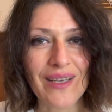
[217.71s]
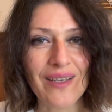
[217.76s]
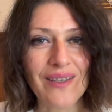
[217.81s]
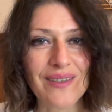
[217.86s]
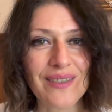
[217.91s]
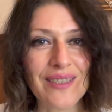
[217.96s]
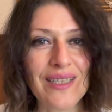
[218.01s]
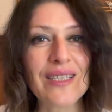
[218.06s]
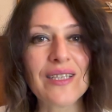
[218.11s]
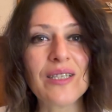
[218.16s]

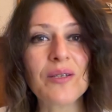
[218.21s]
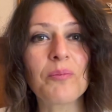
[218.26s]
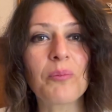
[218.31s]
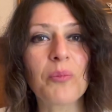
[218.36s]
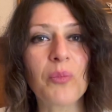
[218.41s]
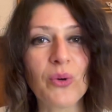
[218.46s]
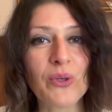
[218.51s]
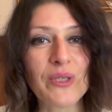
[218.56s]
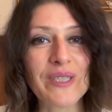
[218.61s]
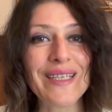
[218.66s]
See, the
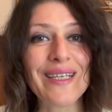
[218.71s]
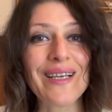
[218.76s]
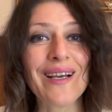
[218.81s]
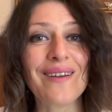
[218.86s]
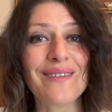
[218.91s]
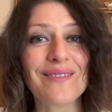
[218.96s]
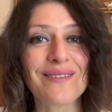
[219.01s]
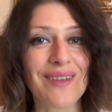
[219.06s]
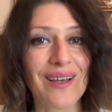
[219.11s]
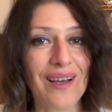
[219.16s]
body
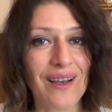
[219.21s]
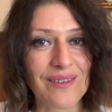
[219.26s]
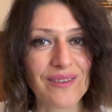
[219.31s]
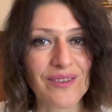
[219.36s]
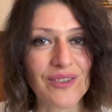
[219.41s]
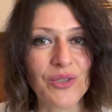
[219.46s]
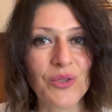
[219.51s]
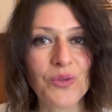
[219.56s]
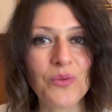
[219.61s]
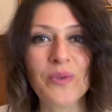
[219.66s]

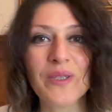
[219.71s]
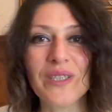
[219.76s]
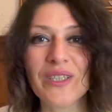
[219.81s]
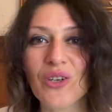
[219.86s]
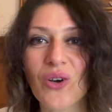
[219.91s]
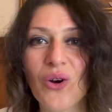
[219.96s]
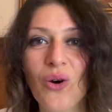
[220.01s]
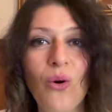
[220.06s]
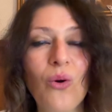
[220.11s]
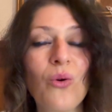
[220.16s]
attacks you with
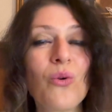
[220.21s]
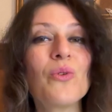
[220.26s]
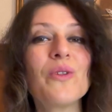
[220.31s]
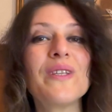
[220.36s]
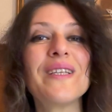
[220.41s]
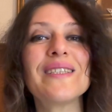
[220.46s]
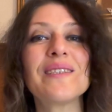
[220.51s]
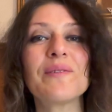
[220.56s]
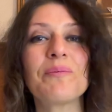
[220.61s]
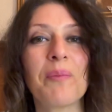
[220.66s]
all
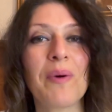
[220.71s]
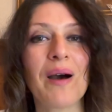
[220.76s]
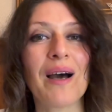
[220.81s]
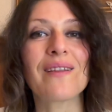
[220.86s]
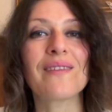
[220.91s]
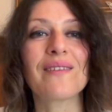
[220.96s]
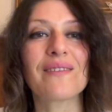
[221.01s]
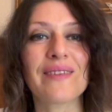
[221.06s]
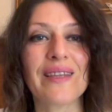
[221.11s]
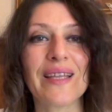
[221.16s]
these
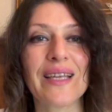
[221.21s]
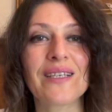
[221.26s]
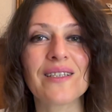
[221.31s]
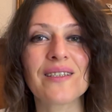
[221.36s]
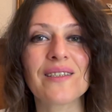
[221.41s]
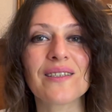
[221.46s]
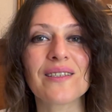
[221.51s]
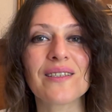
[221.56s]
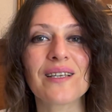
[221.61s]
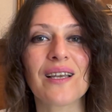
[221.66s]
bad
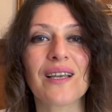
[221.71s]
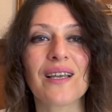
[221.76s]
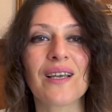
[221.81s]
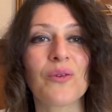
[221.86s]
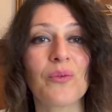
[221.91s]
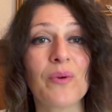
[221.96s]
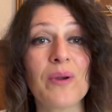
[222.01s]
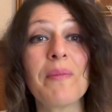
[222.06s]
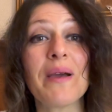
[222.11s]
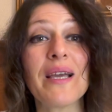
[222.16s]
things
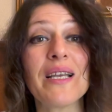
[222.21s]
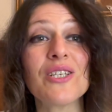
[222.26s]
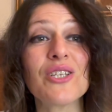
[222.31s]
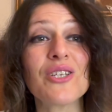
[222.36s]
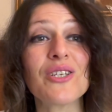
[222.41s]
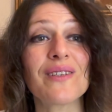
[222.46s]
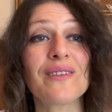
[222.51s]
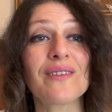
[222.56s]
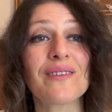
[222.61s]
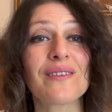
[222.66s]
we
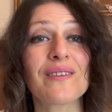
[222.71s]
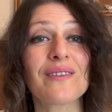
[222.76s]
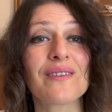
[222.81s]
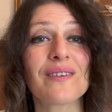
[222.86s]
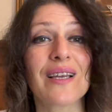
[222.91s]
mentioned.